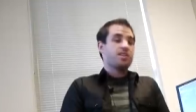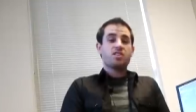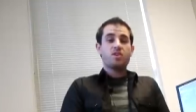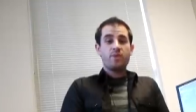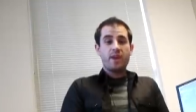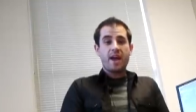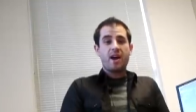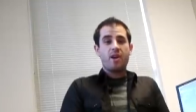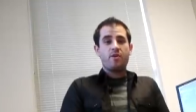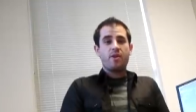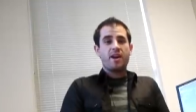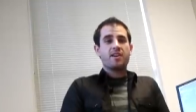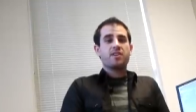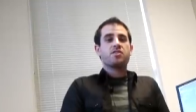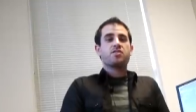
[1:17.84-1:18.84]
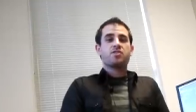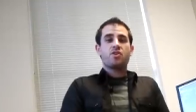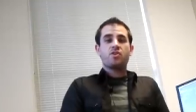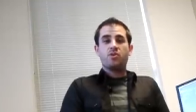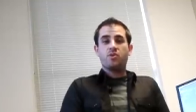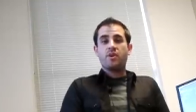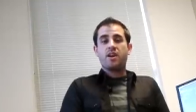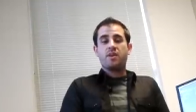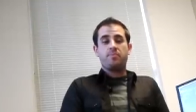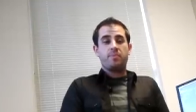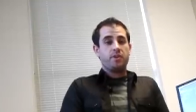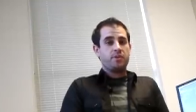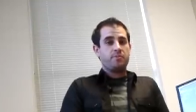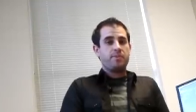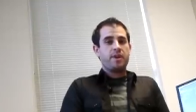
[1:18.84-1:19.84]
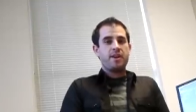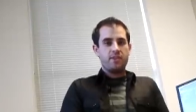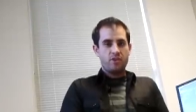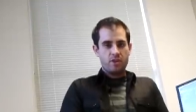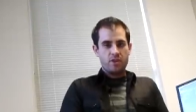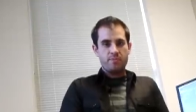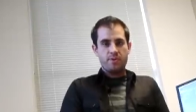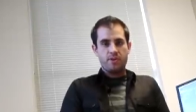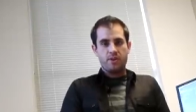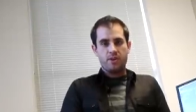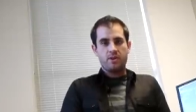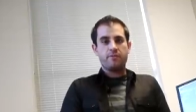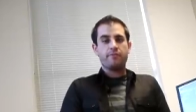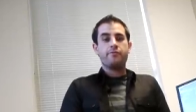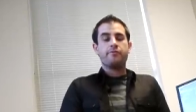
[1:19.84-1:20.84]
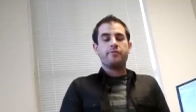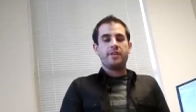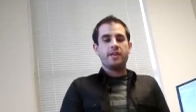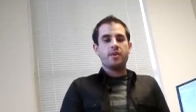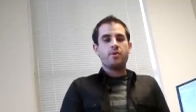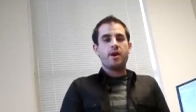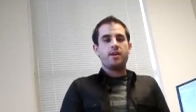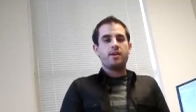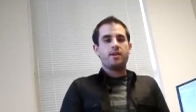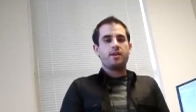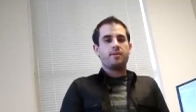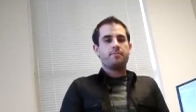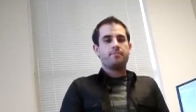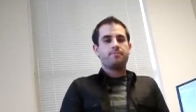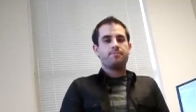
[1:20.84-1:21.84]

And so now, I get to show you how to build a brand new computer for video editing.